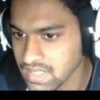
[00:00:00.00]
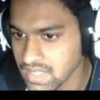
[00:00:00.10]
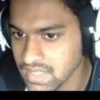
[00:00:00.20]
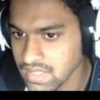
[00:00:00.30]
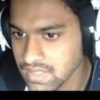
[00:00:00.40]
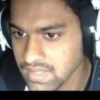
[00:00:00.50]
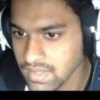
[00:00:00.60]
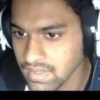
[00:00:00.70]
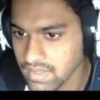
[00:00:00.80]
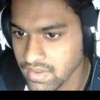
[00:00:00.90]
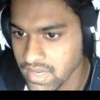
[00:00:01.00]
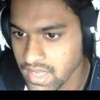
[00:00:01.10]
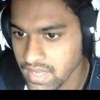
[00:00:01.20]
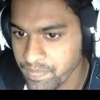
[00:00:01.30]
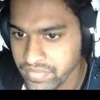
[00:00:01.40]
This is not
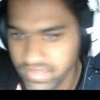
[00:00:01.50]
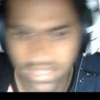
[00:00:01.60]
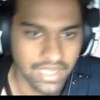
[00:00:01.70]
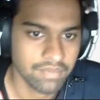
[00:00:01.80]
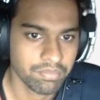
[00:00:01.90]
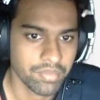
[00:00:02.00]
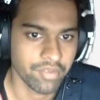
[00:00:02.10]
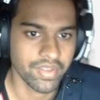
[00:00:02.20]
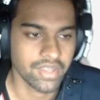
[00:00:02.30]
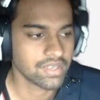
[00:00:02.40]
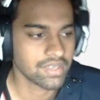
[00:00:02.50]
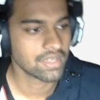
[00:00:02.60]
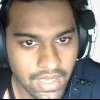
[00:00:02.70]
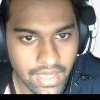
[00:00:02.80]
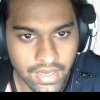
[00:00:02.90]
gray. Yeah, perfect.
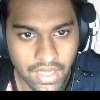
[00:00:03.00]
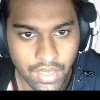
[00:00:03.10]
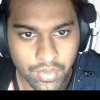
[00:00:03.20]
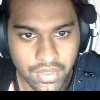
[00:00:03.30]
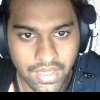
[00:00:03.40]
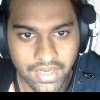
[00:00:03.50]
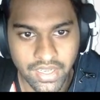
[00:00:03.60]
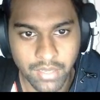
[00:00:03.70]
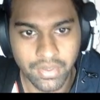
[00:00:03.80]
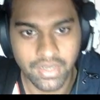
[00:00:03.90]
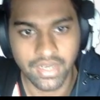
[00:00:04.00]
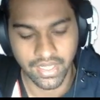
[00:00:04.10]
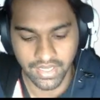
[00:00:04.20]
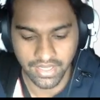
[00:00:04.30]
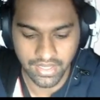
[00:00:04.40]
And now we can double
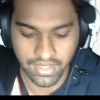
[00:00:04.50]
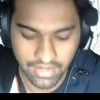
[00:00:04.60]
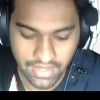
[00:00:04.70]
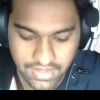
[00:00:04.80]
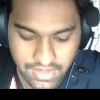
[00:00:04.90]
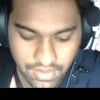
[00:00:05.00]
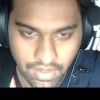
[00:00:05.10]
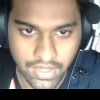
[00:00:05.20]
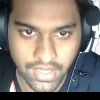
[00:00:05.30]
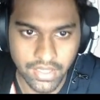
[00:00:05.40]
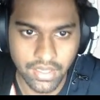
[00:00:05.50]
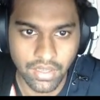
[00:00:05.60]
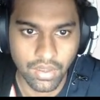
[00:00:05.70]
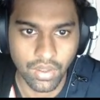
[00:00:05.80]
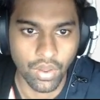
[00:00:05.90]
click it and let's call it
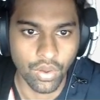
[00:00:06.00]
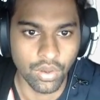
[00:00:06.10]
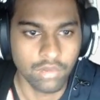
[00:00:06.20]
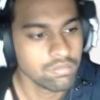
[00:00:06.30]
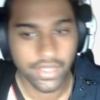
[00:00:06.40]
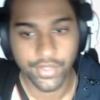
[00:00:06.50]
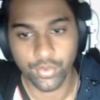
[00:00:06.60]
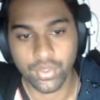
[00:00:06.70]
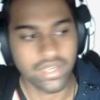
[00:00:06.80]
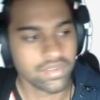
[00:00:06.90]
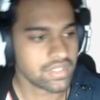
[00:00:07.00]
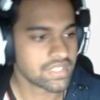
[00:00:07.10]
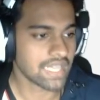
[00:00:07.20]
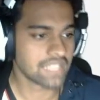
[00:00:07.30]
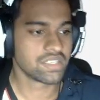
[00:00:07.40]
home. You can
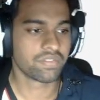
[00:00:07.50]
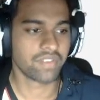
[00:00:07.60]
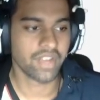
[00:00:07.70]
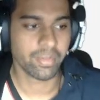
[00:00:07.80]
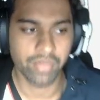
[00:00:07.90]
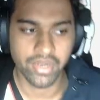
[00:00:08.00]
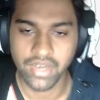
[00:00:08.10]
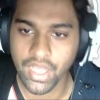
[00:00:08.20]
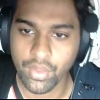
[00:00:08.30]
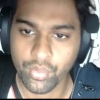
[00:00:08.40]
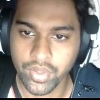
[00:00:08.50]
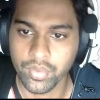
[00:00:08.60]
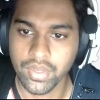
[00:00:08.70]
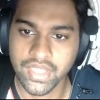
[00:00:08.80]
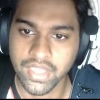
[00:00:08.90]
resize the frame, but now we
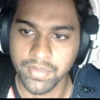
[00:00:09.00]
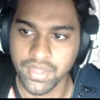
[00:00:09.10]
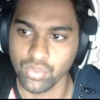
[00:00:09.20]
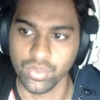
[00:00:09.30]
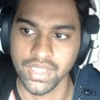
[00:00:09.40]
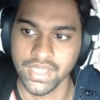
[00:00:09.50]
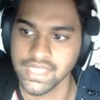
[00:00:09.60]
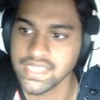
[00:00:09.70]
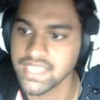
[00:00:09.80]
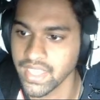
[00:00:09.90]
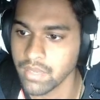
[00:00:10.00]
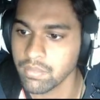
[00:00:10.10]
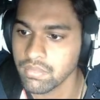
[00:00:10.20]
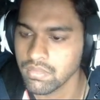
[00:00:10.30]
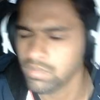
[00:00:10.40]
will keep the width the same.